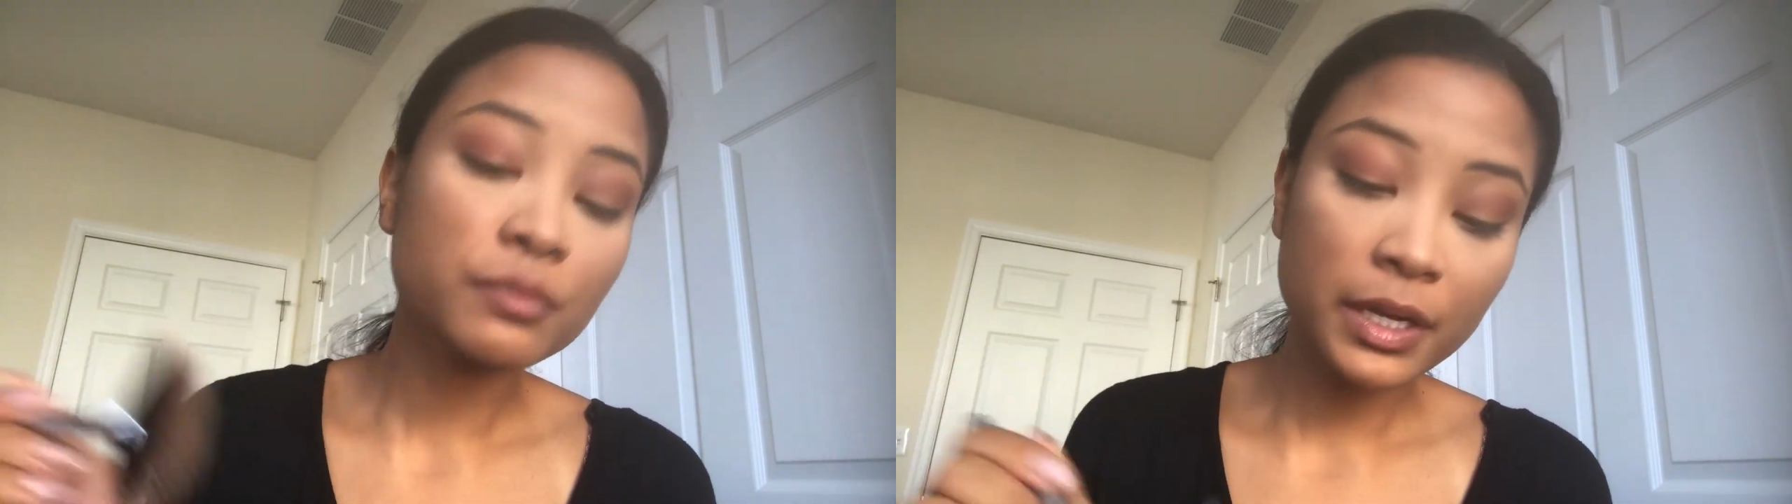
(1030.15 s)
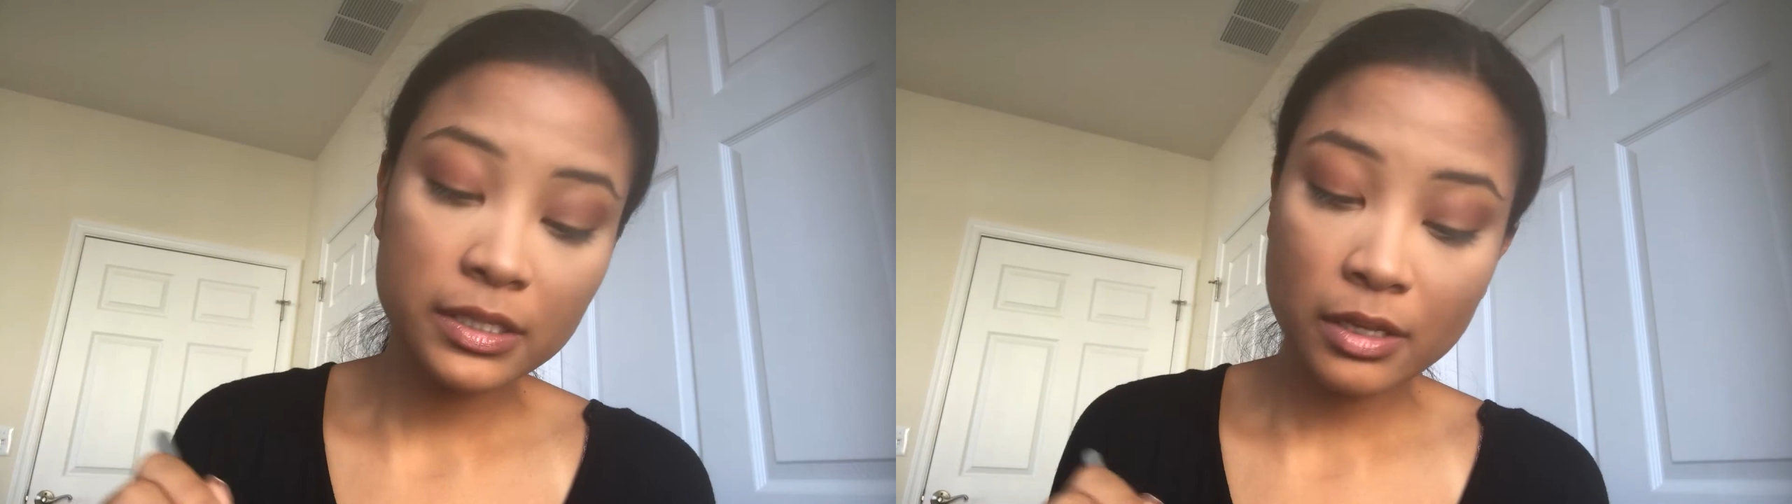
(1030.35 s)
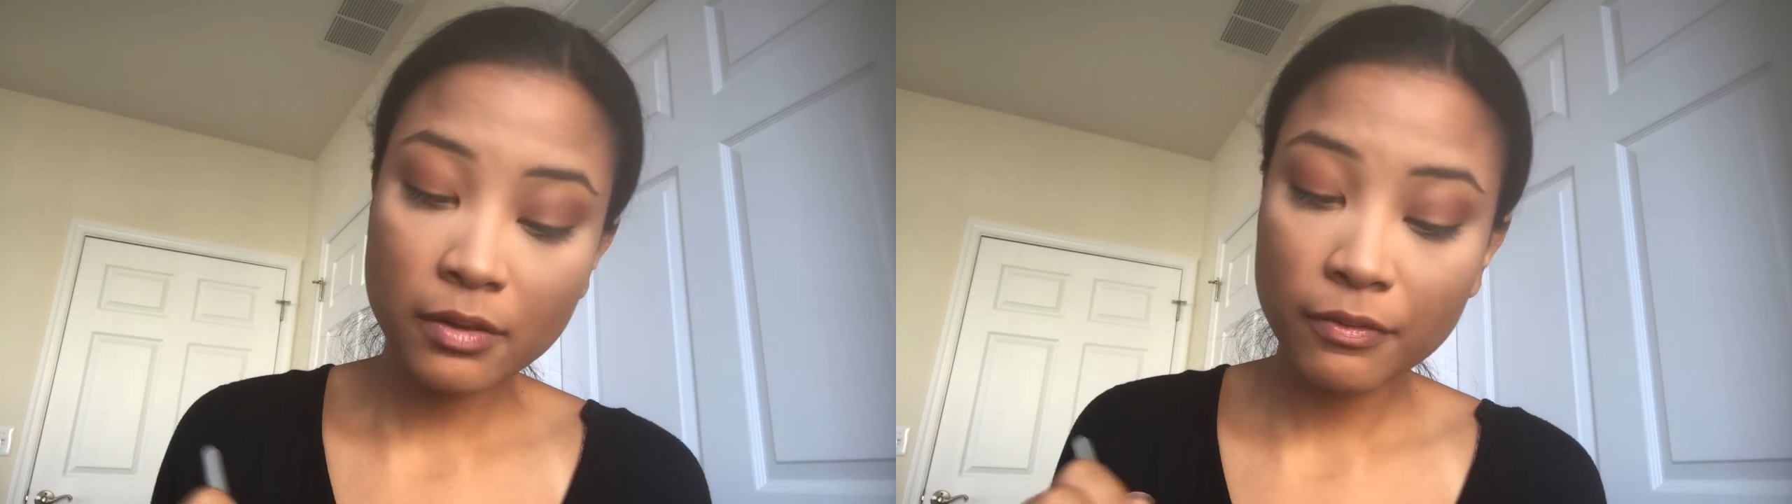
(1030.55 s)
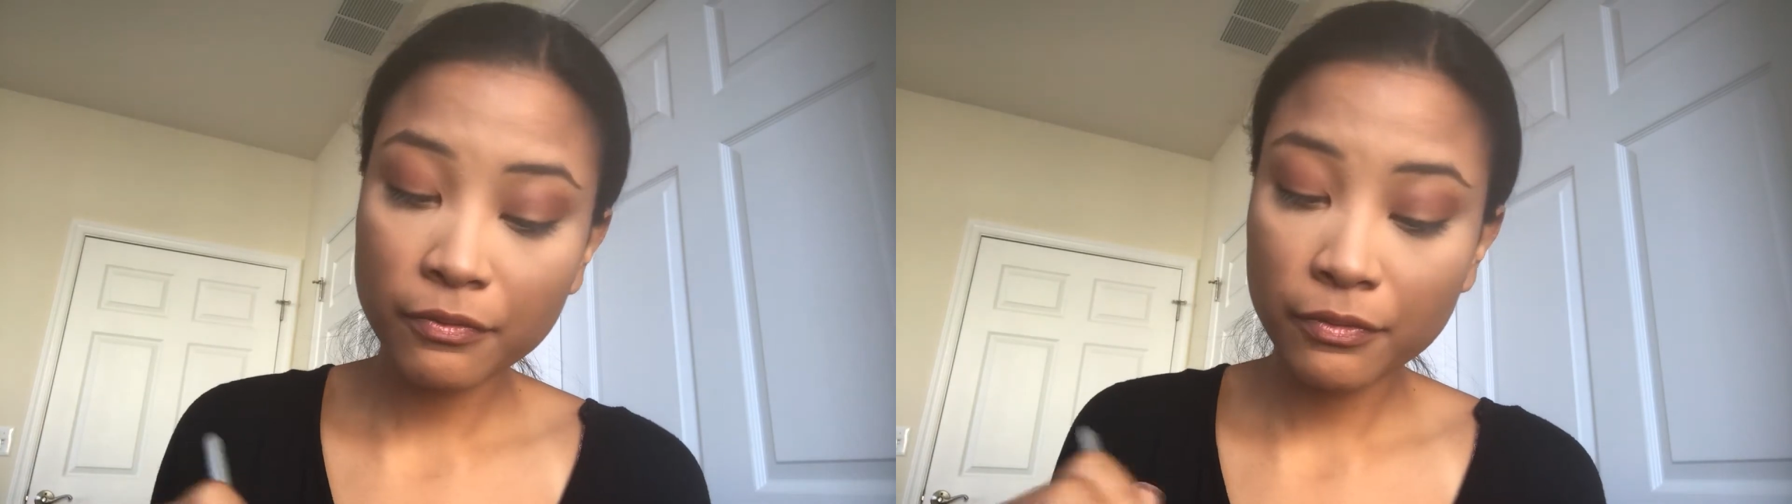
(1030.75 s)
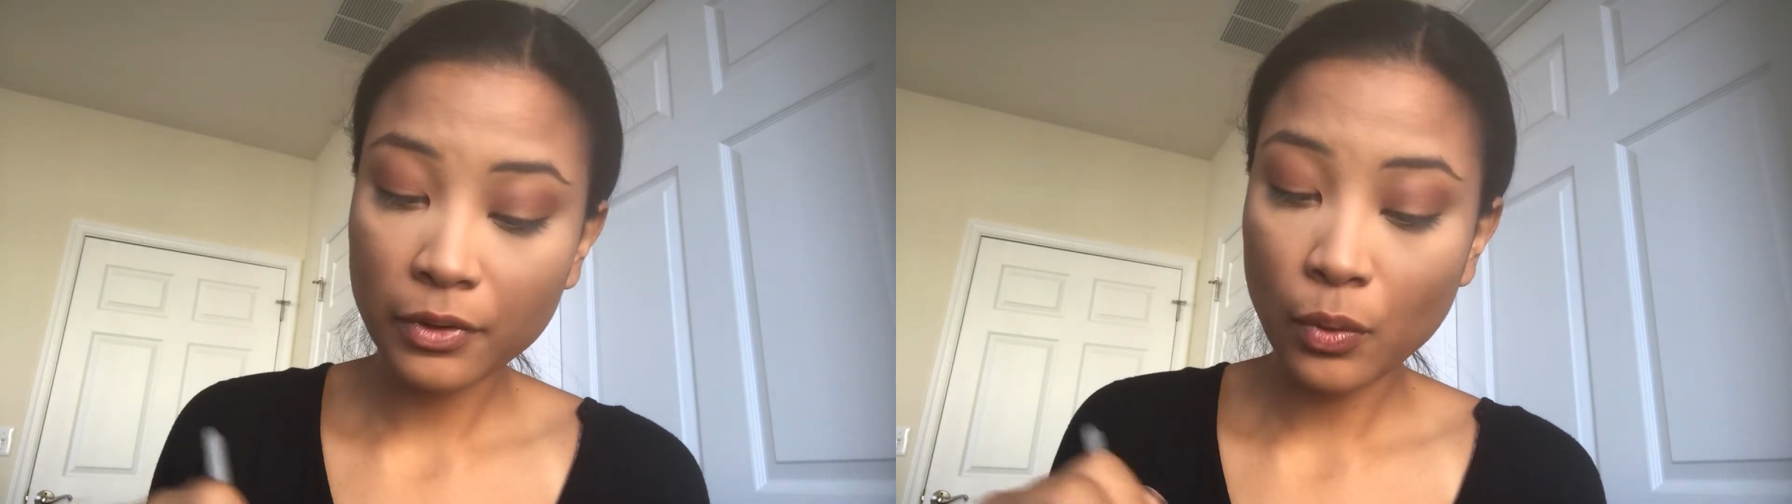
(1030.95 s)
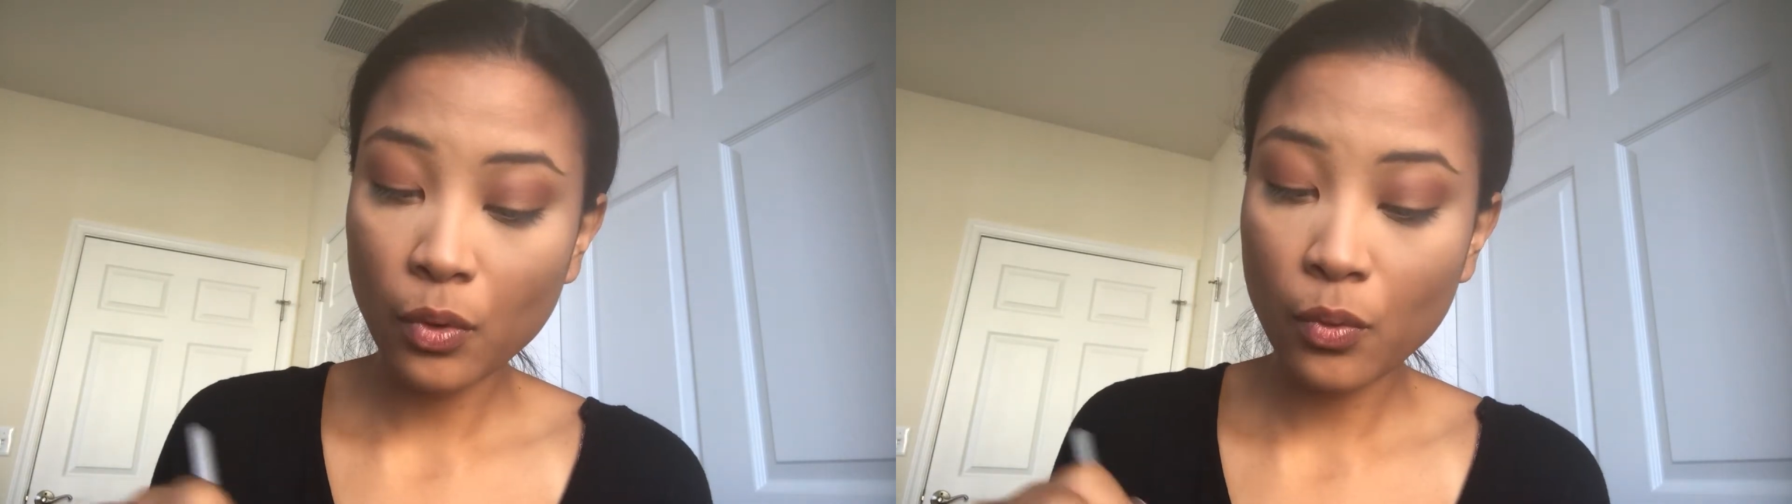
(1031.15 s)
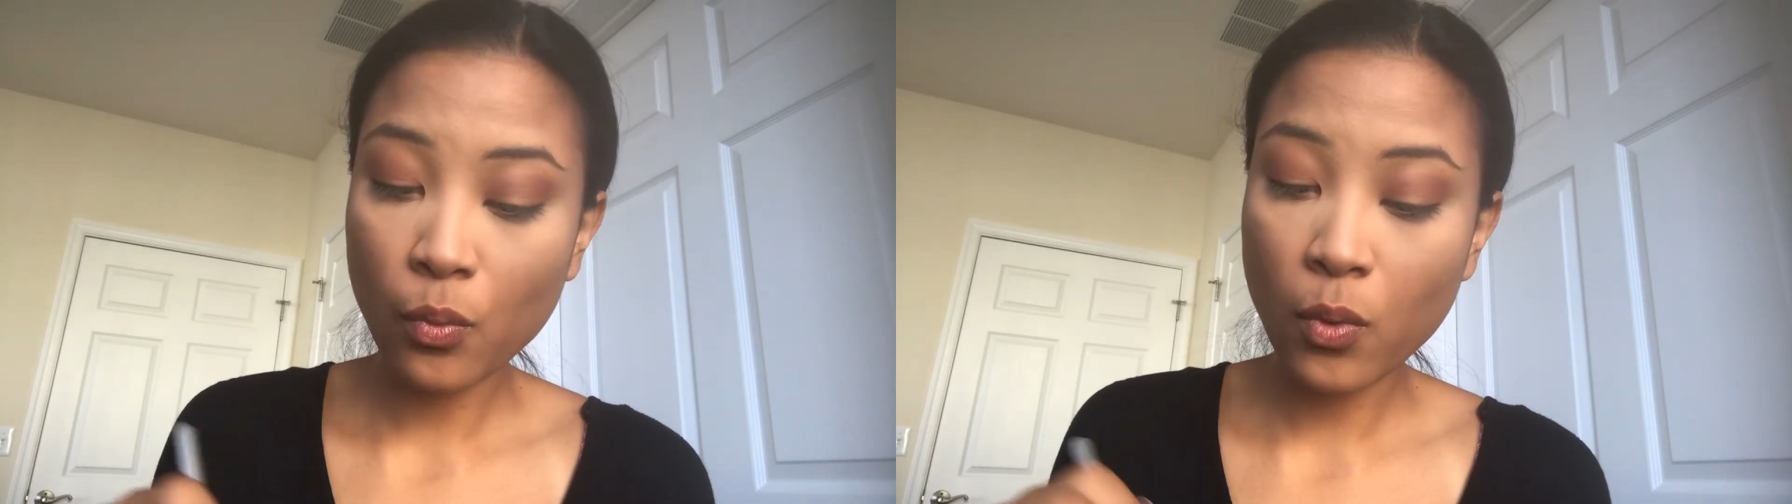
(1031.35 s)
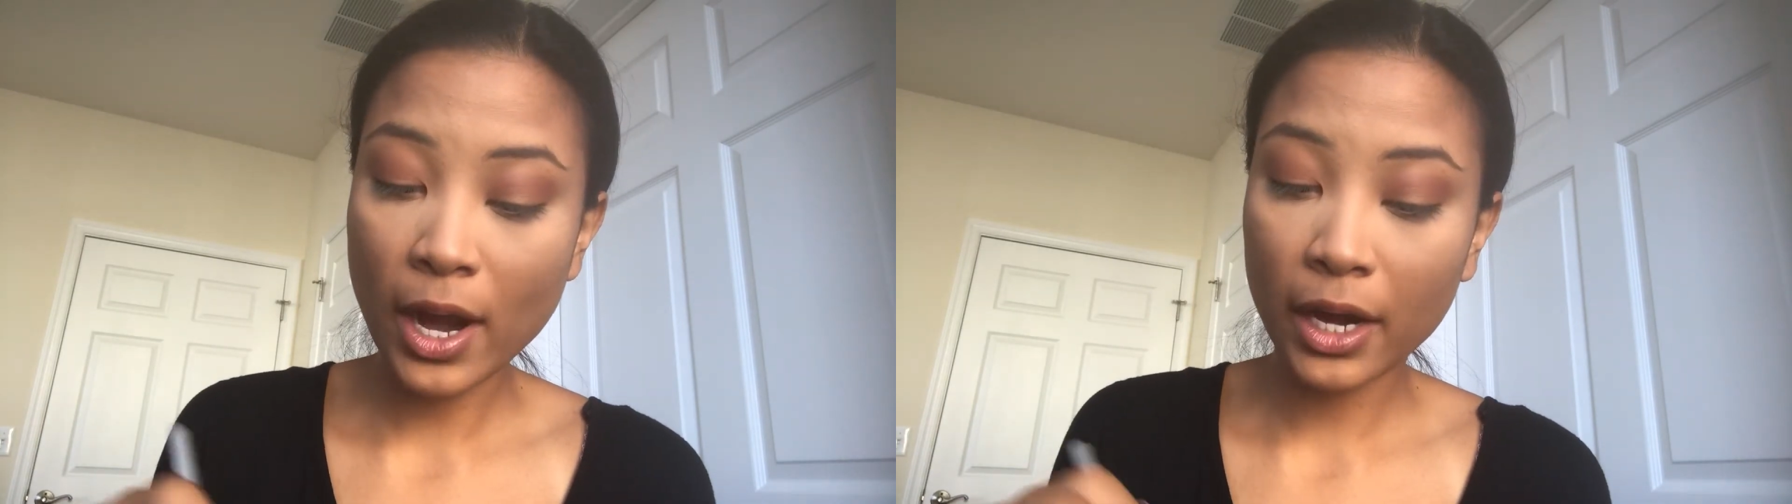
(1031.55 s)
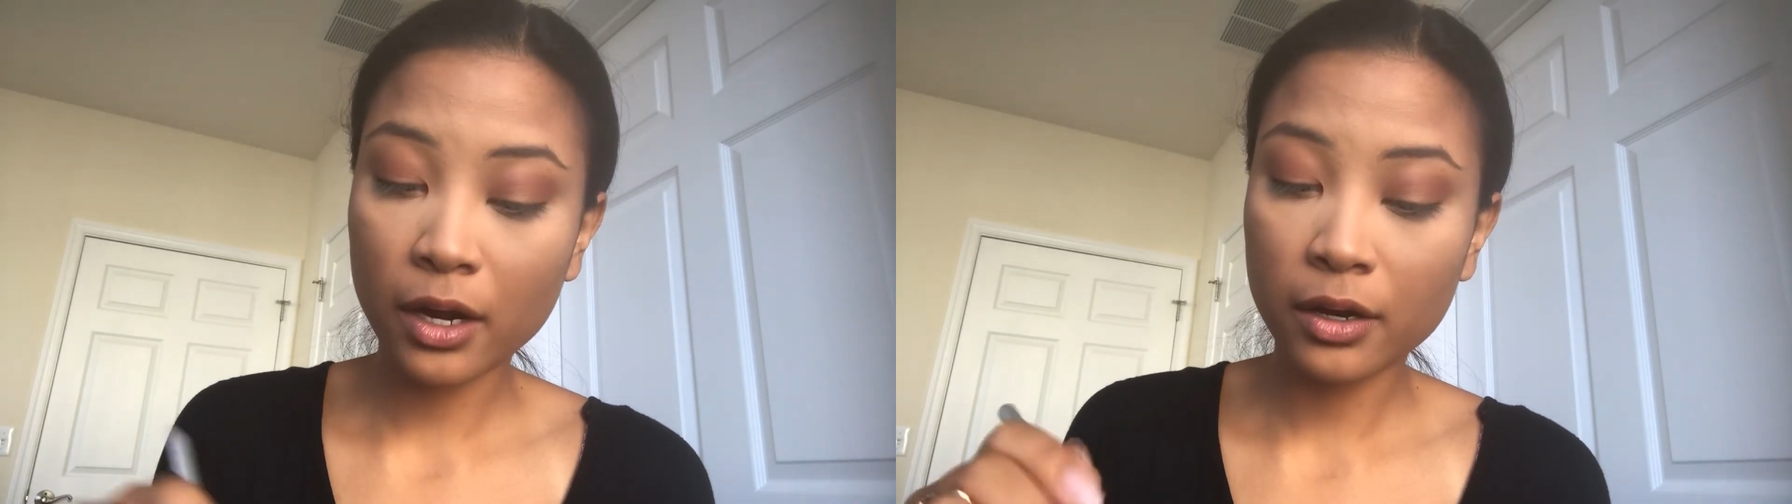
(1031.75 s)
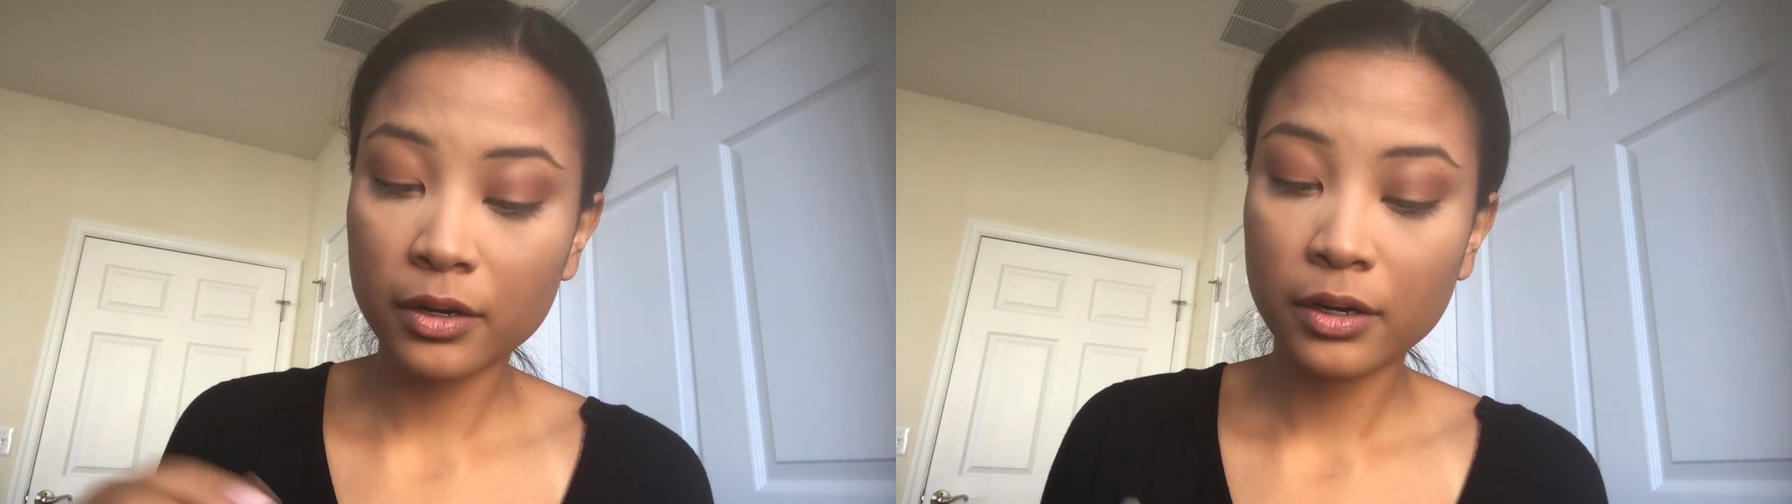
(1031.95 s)
myself
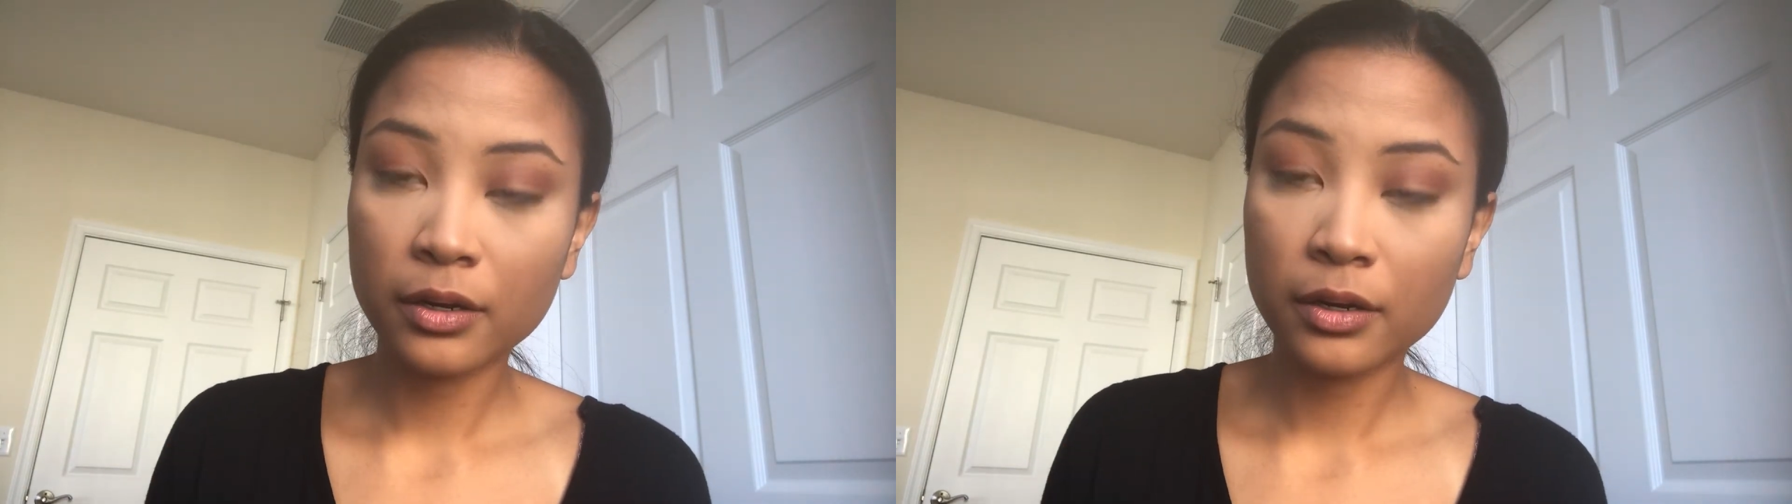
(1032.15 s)
where